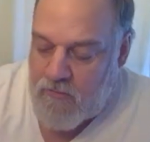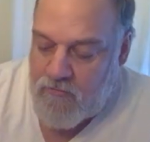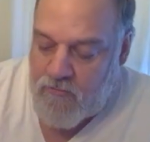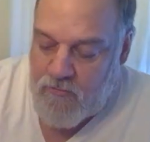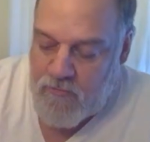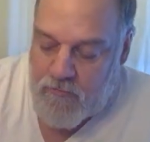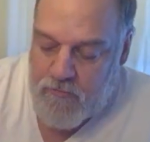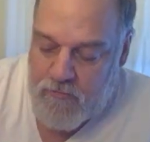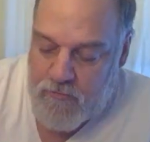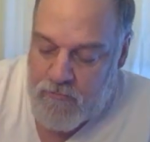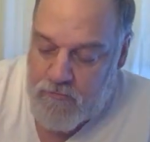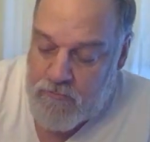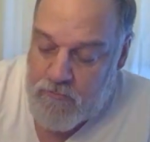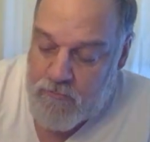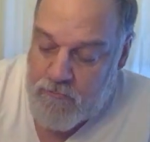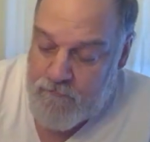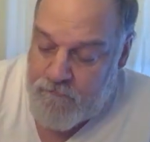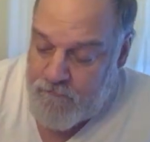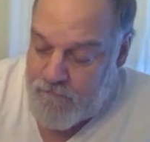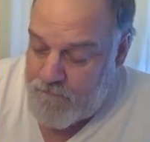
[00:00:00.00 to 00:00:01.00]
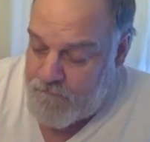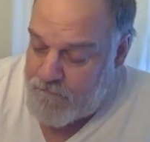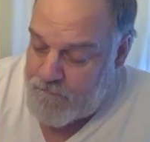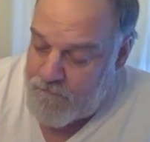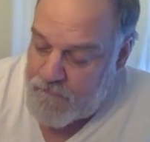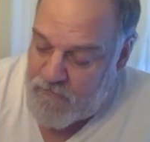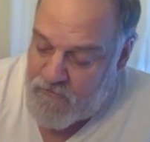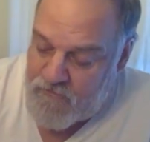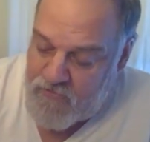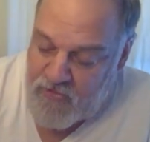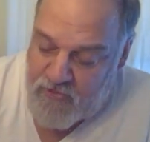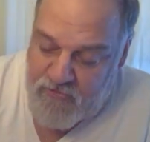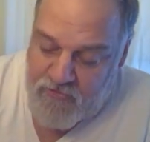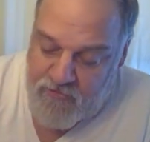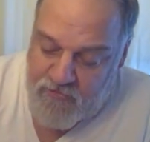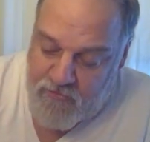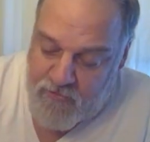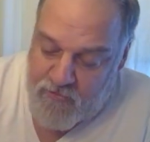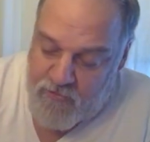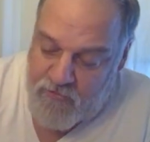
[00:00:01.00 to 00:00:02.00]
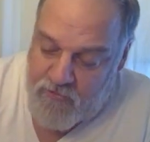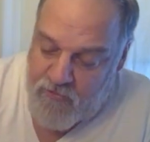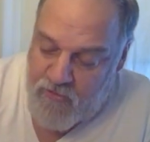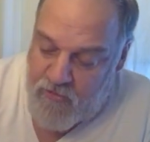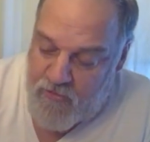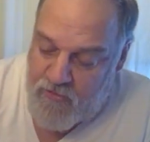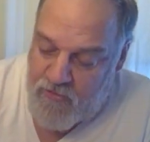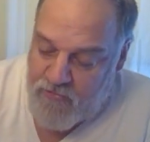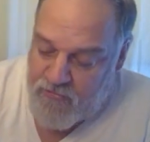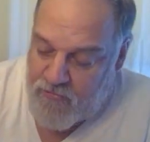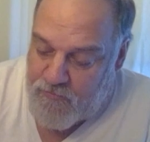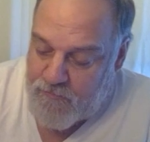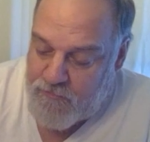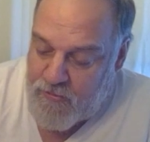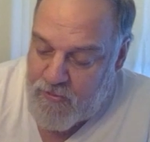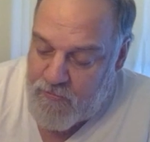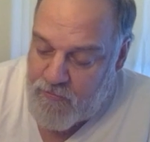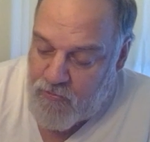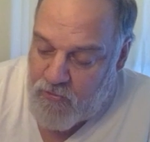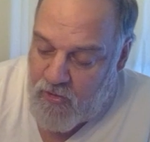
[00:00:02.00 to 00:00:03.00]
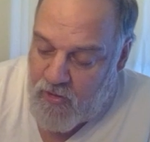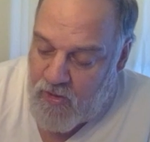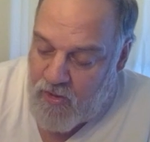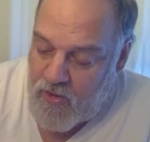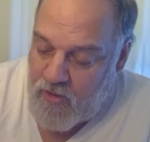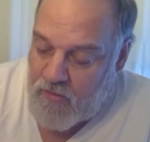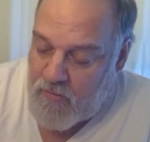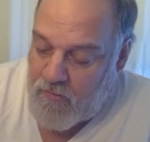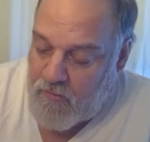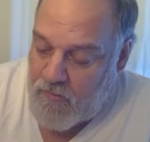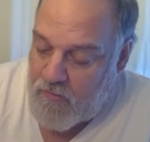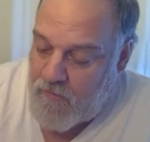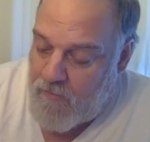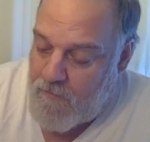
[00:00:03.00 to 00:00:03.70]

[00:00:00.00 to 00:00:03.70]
So chances are you're gonna hear some people holler.